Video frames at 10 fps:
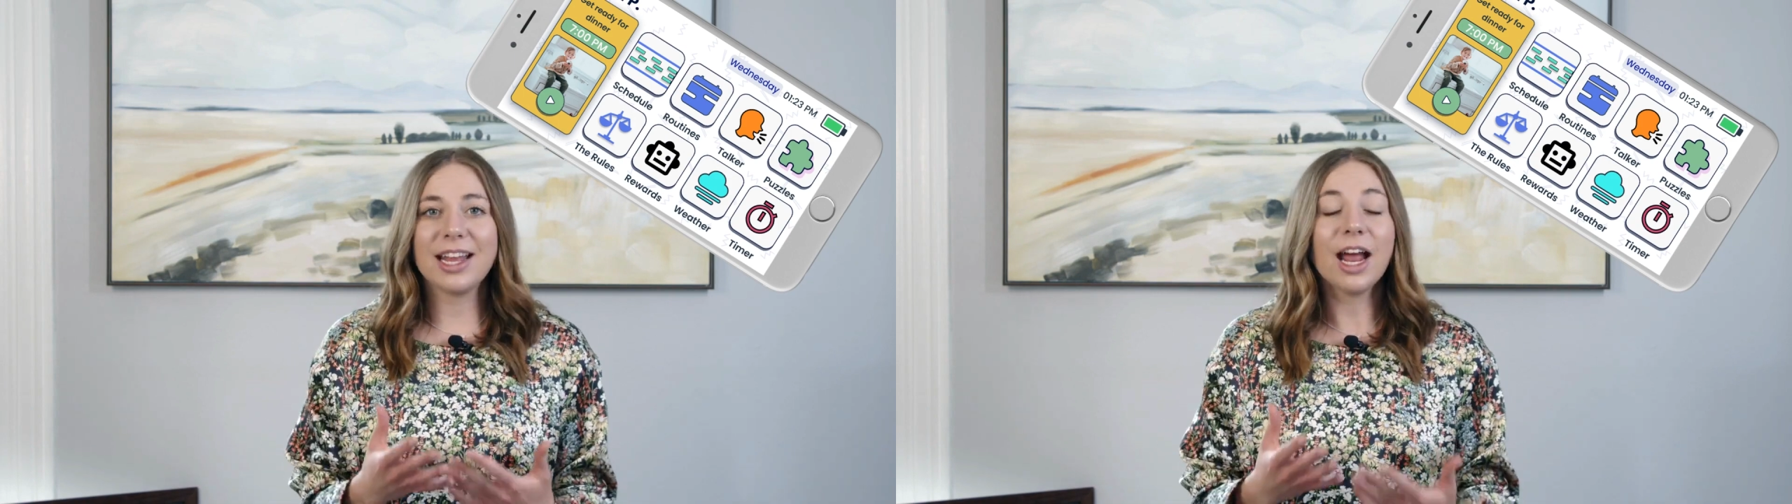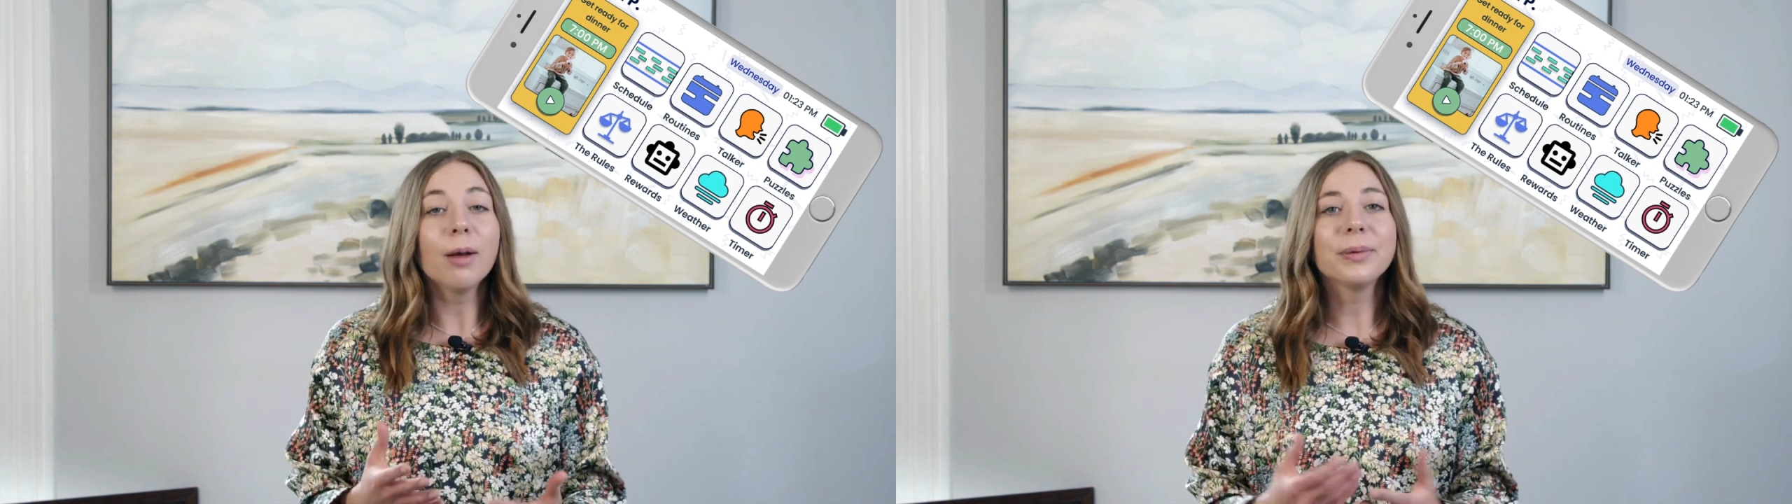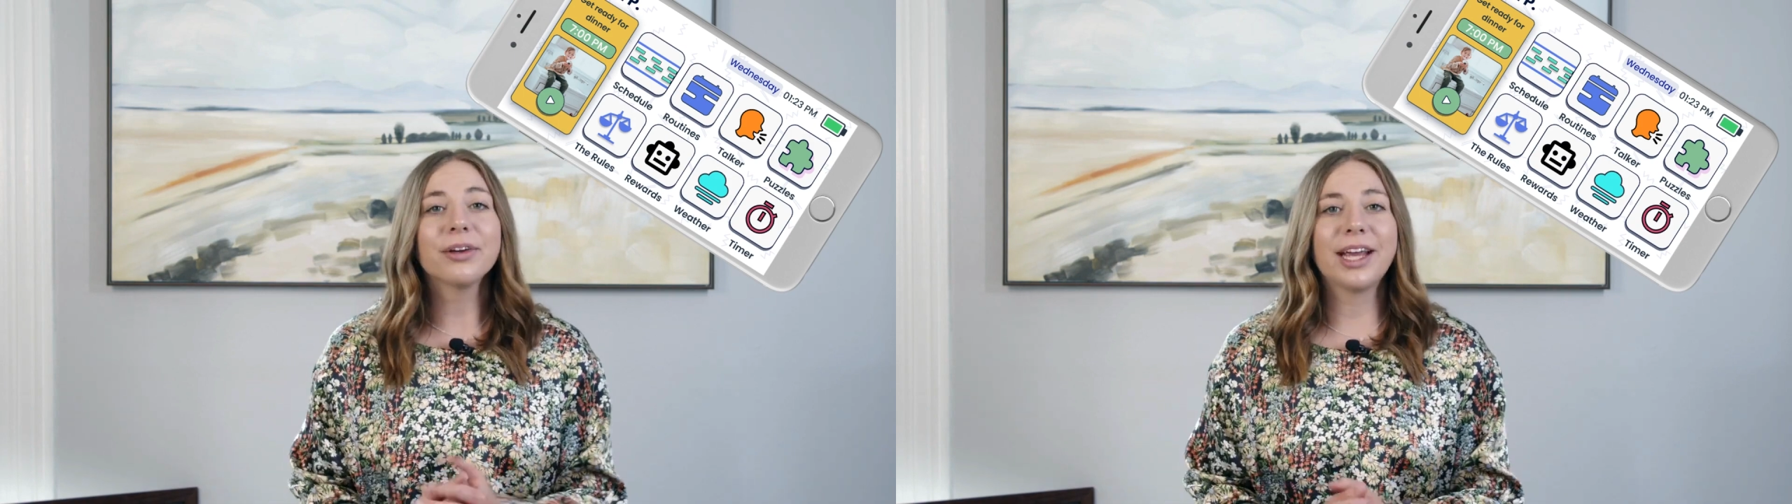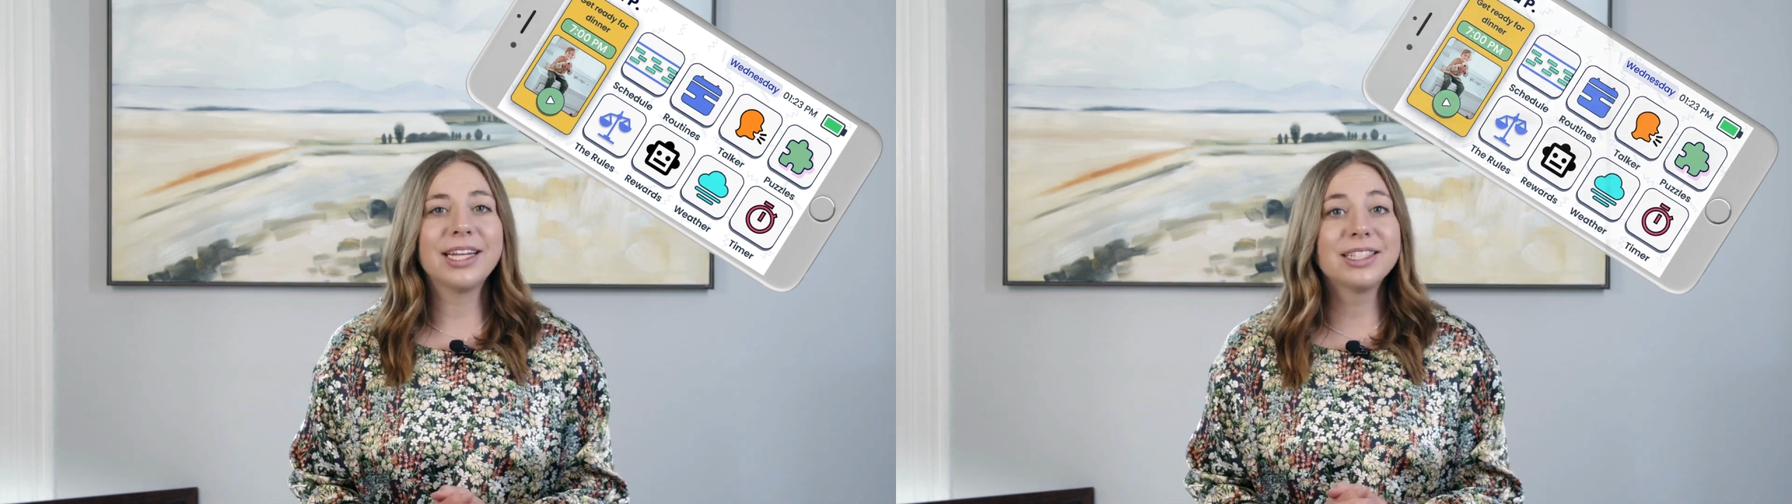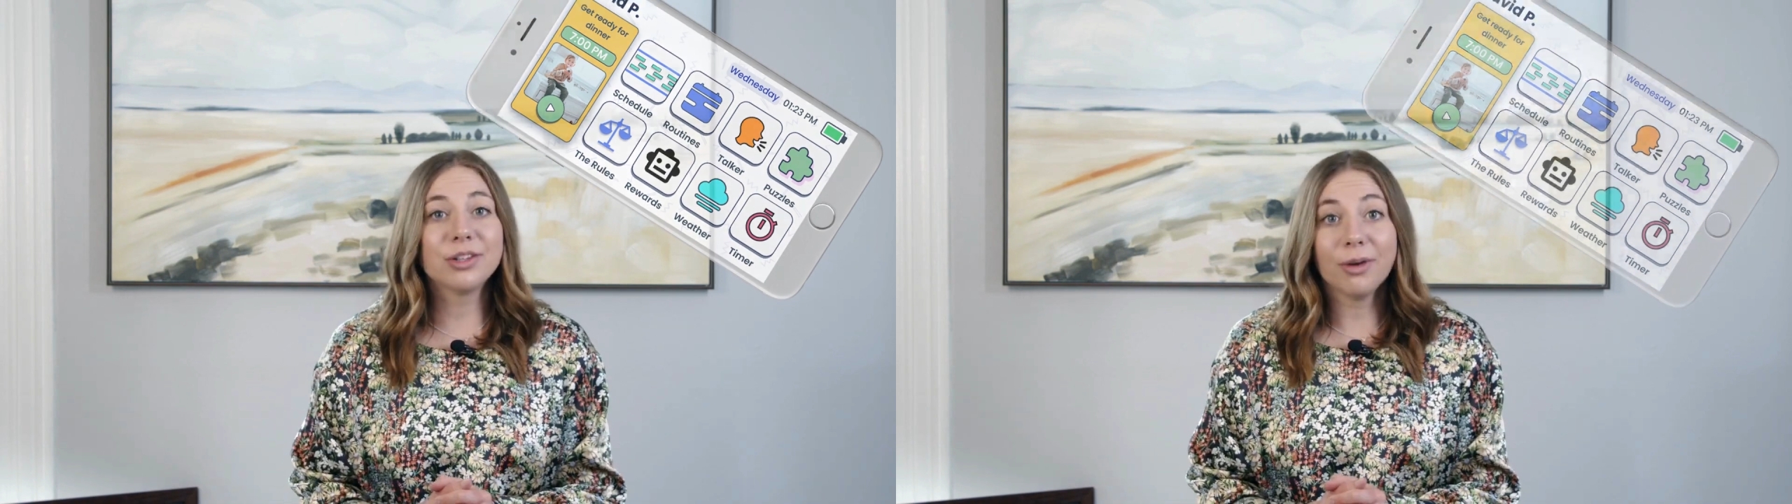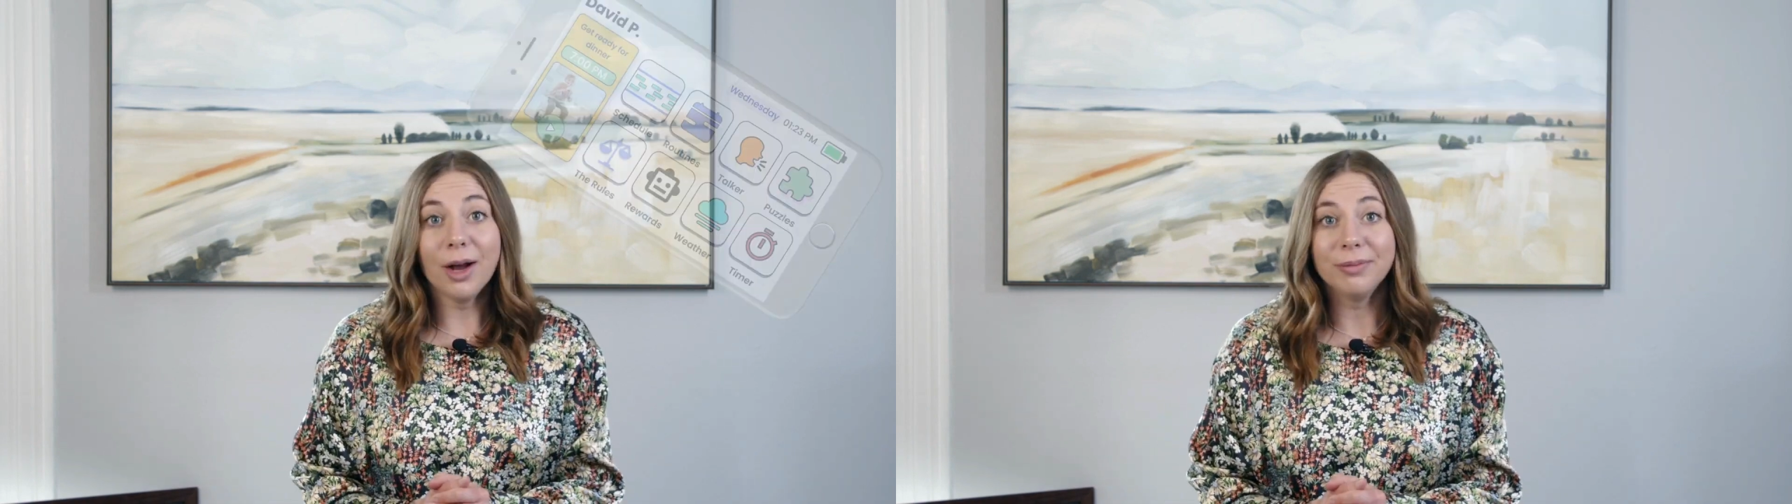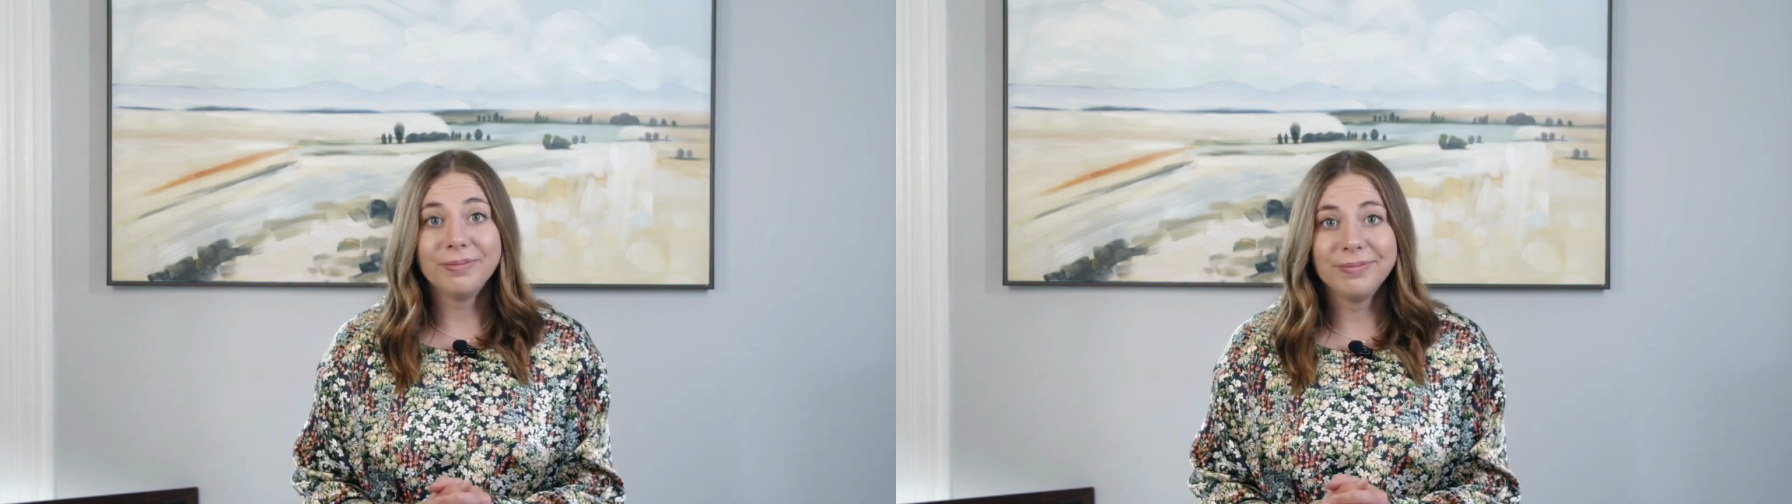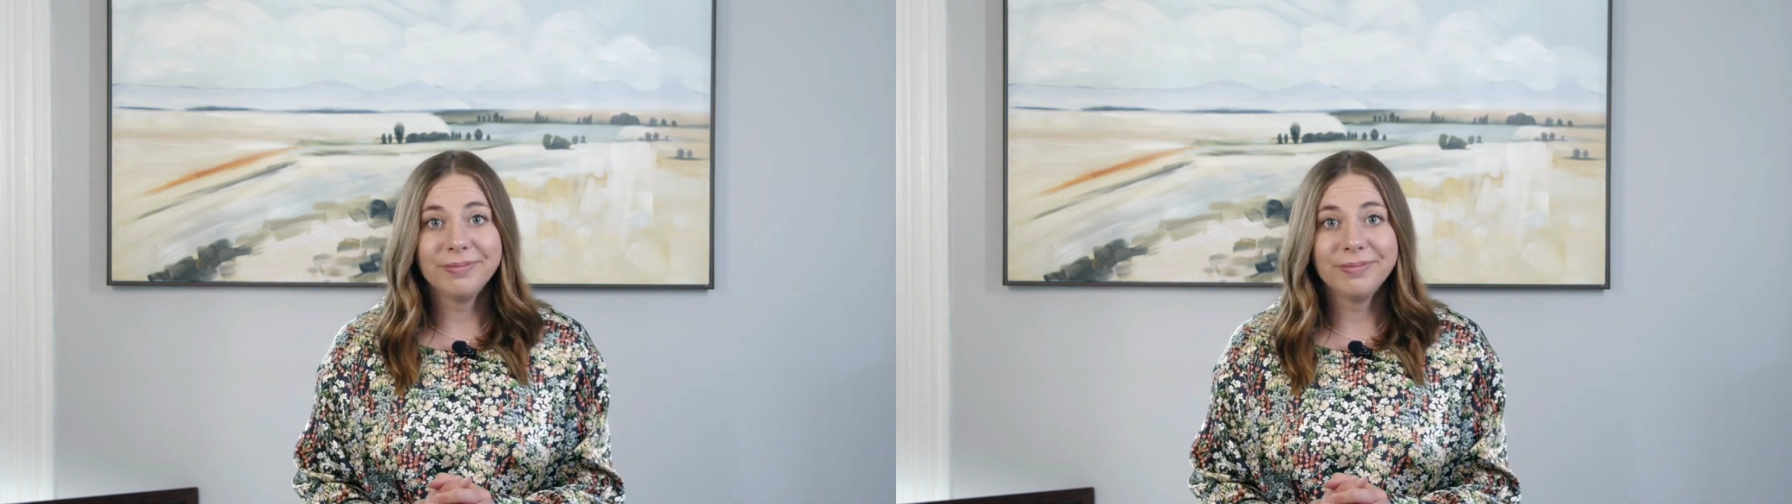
and help your kids grow.